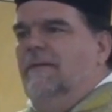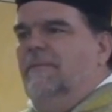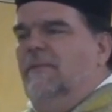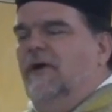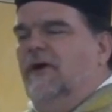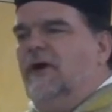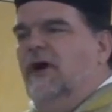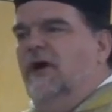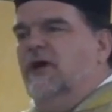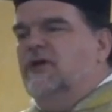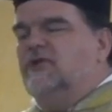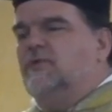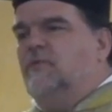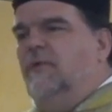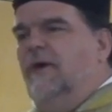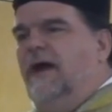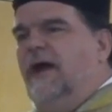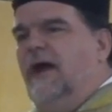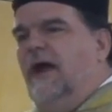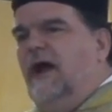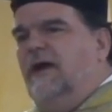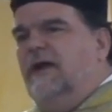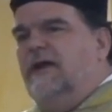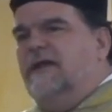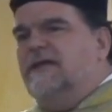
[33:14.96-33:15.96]
Because
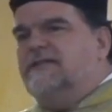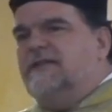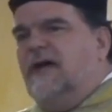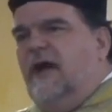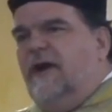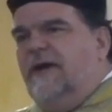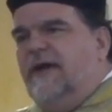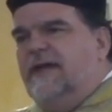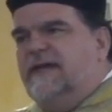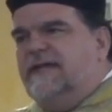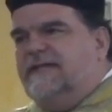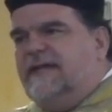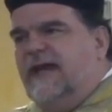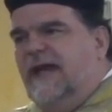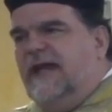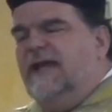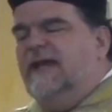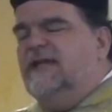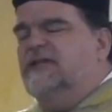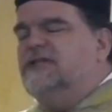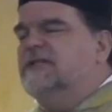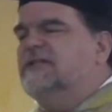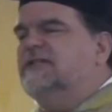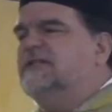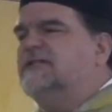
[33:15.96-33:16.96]
where does our
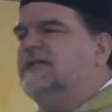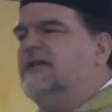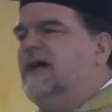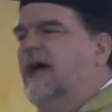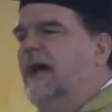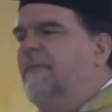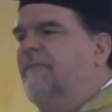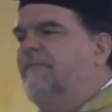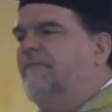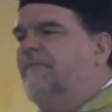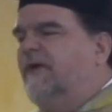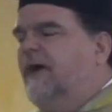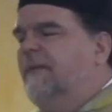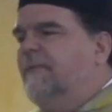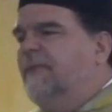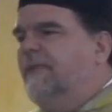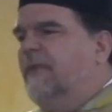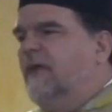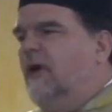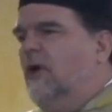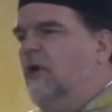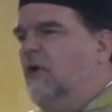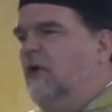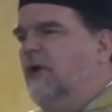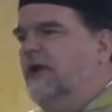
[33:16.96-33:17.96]
intelligence come from in
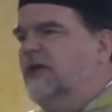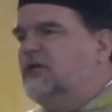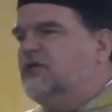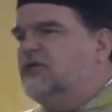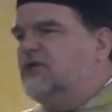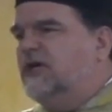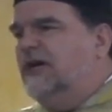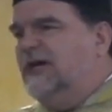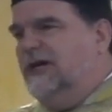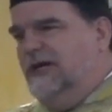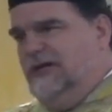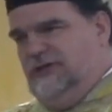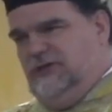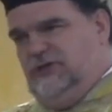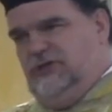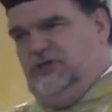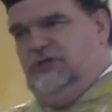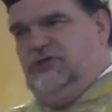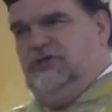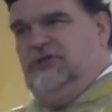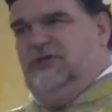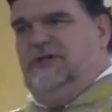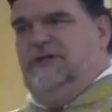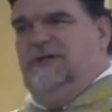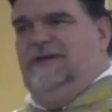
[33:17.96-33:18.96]
the Holy
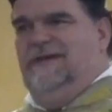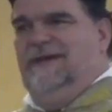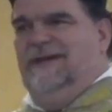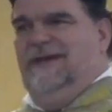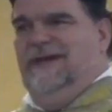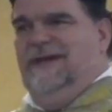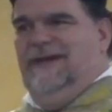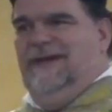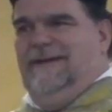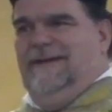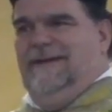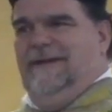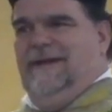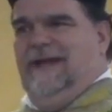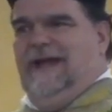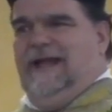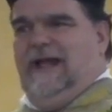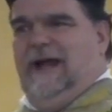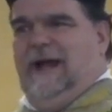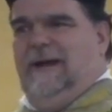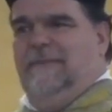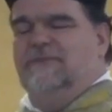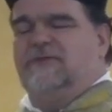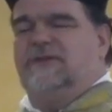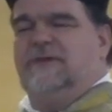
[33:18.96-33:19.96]
Church? It
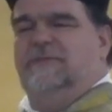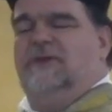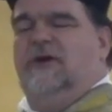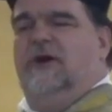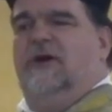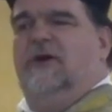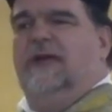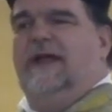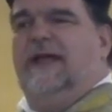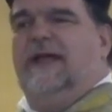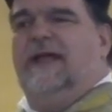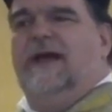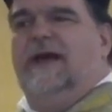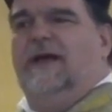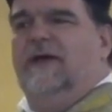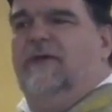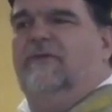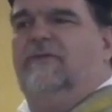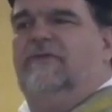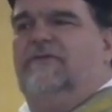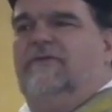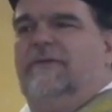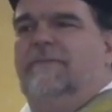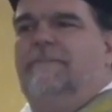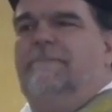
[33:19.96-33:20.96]
comes from the Holy
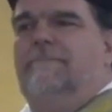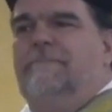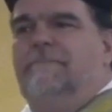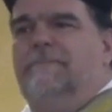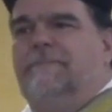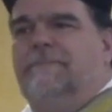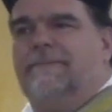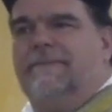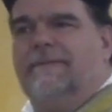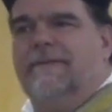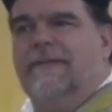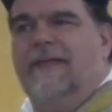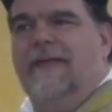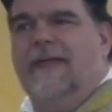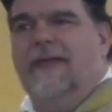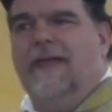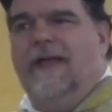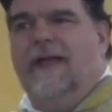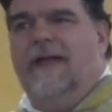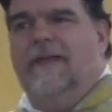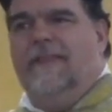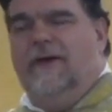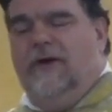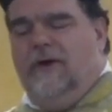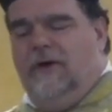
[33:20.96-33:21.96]
Ghost.
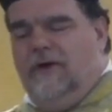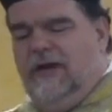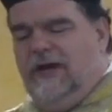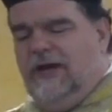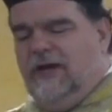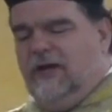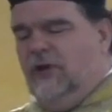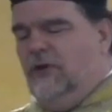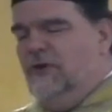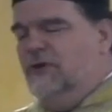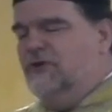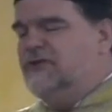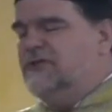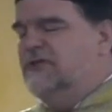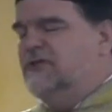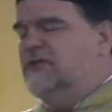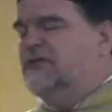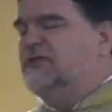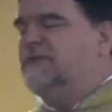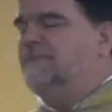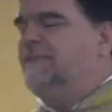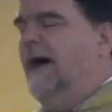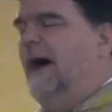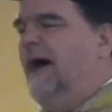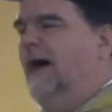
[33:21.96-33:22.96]
And the Holy Ghost is
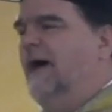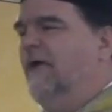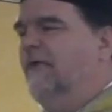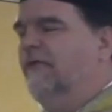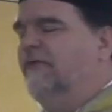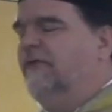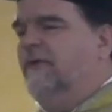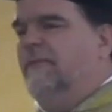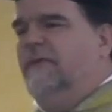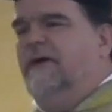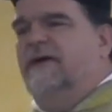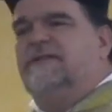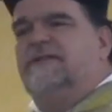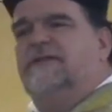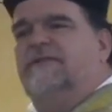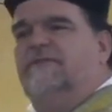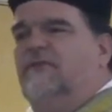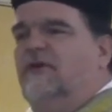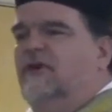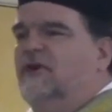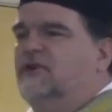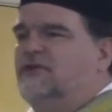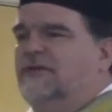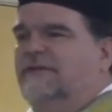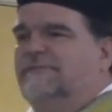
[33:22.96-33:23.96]
the spouse of the Blessed
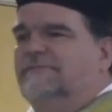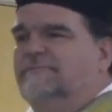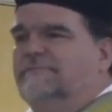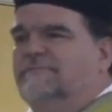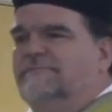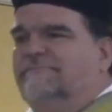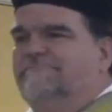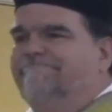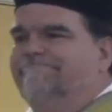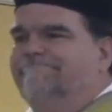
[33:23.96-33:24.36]
Virgin.